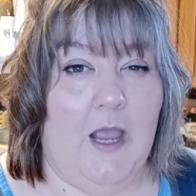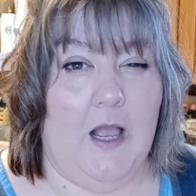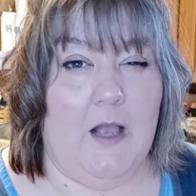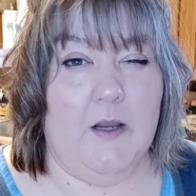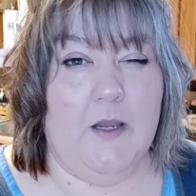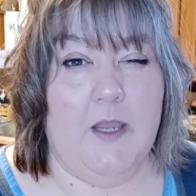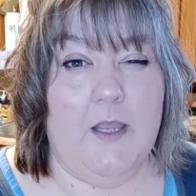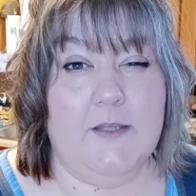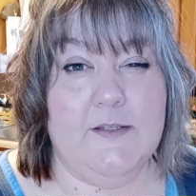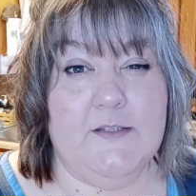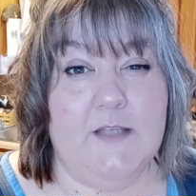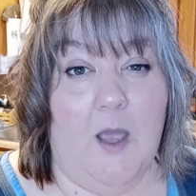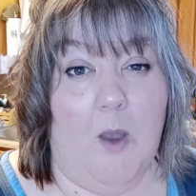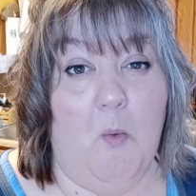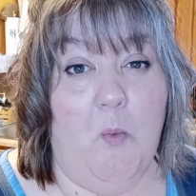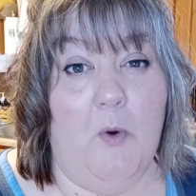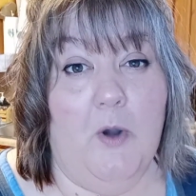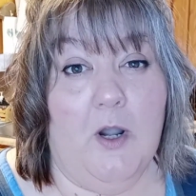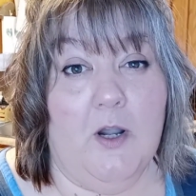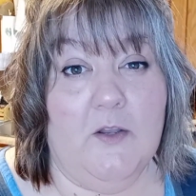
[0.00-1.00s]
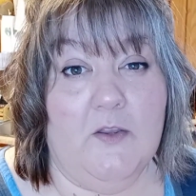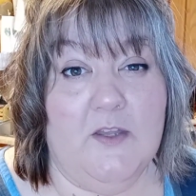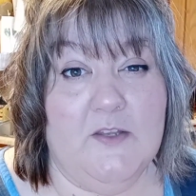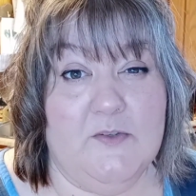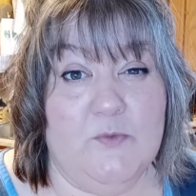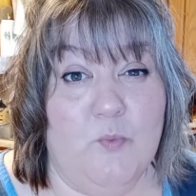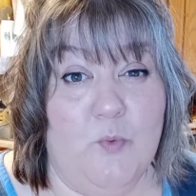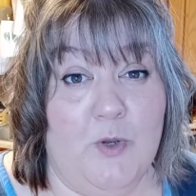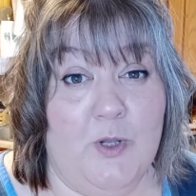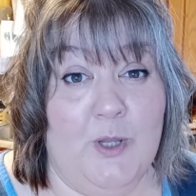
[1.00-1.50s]
i guess i'll wear it
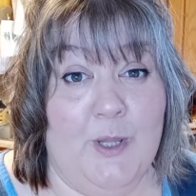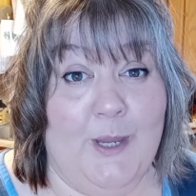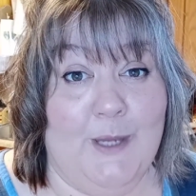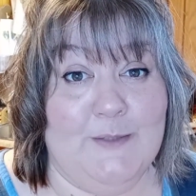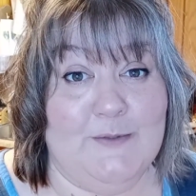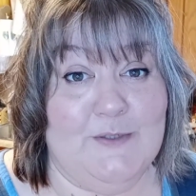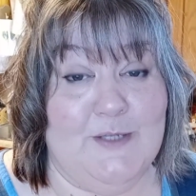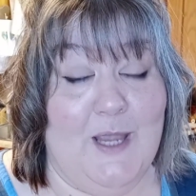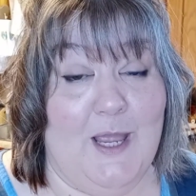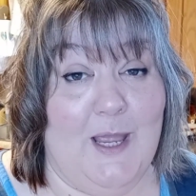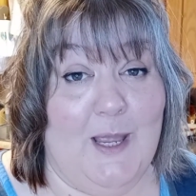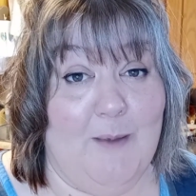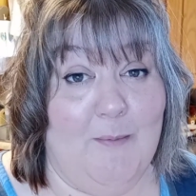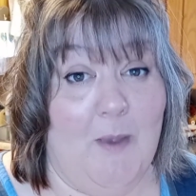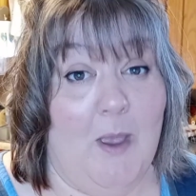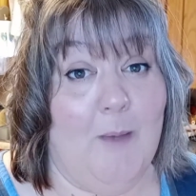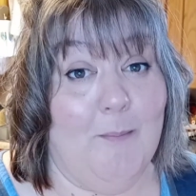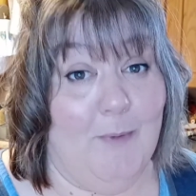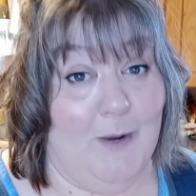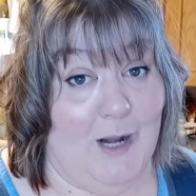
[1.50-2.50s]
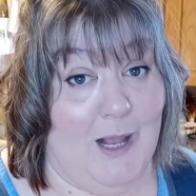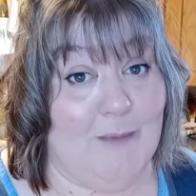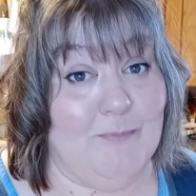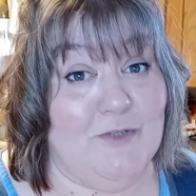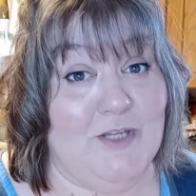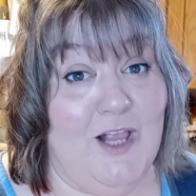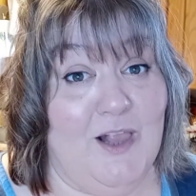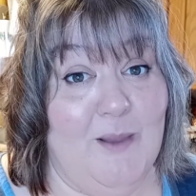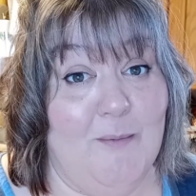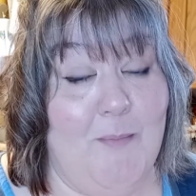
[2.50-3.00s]
this one last time but
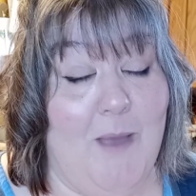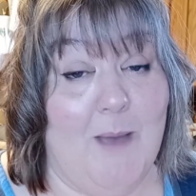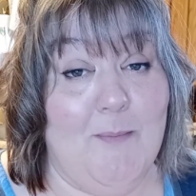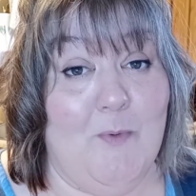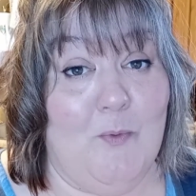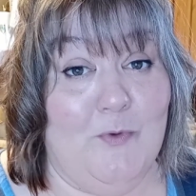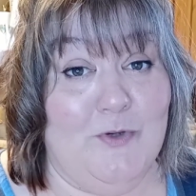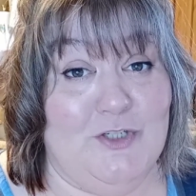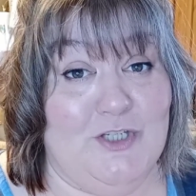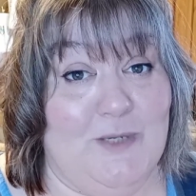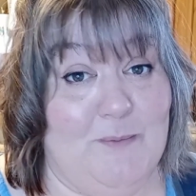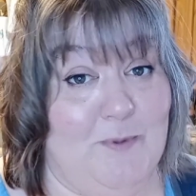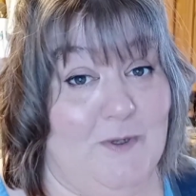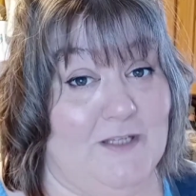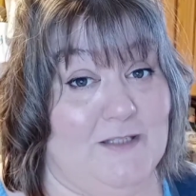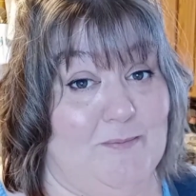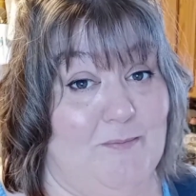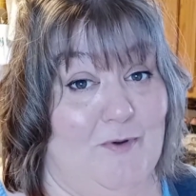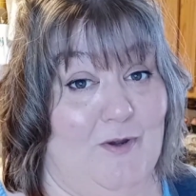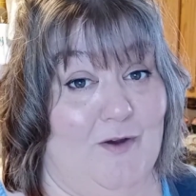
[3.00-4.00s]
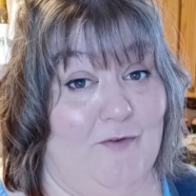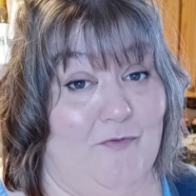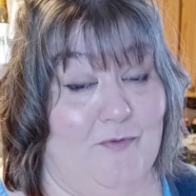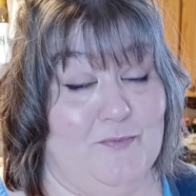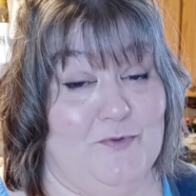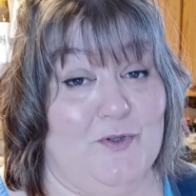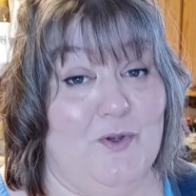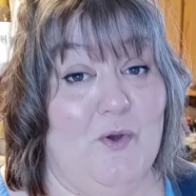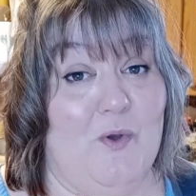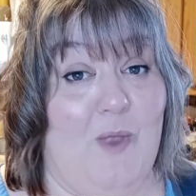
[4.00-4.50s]
i'm telling mama when she picks me up
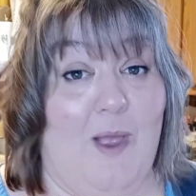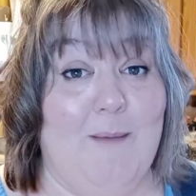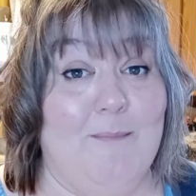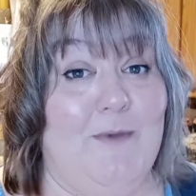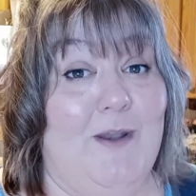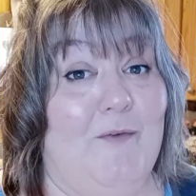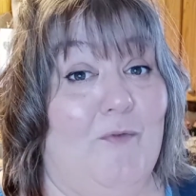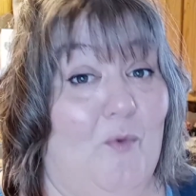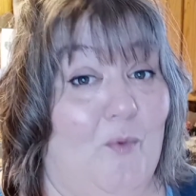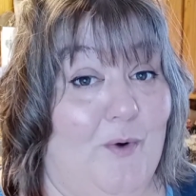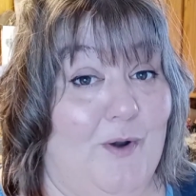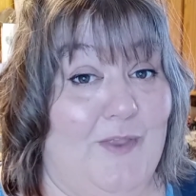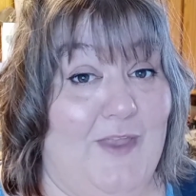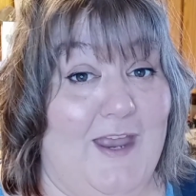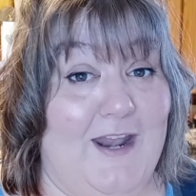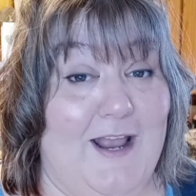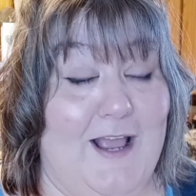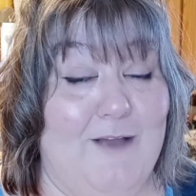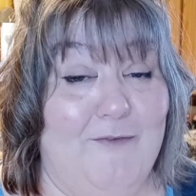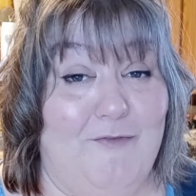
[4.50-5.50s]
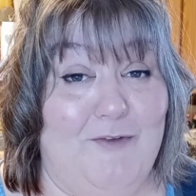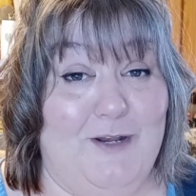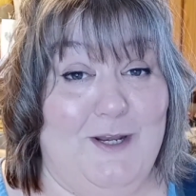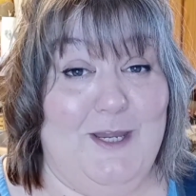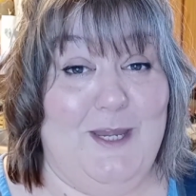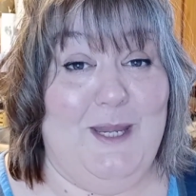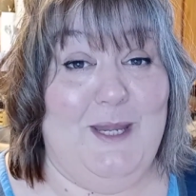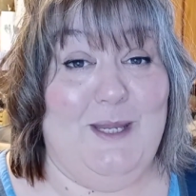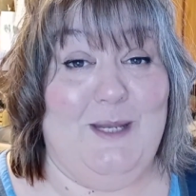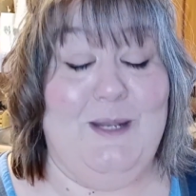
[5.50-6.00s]
from school i'm never wearing that outfit
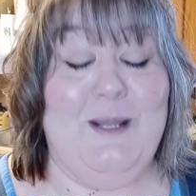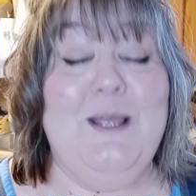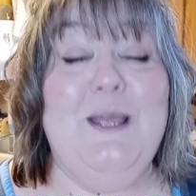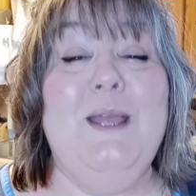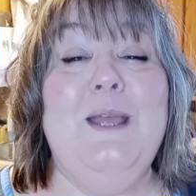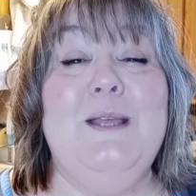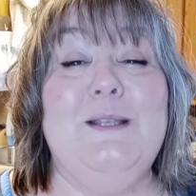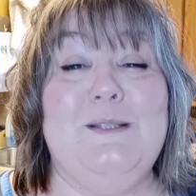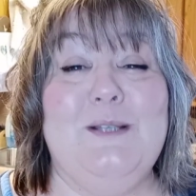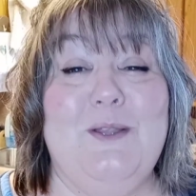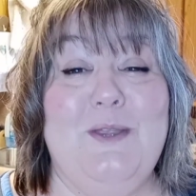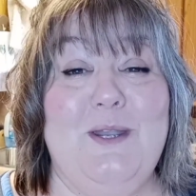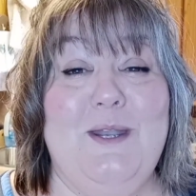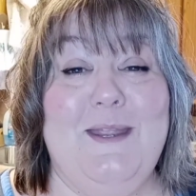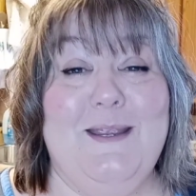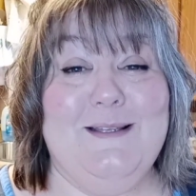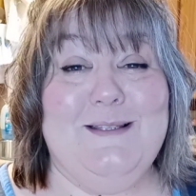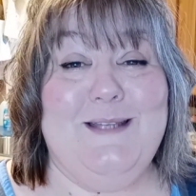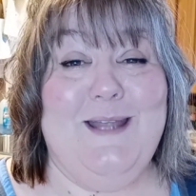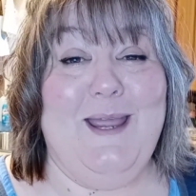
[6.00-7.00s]
again so the next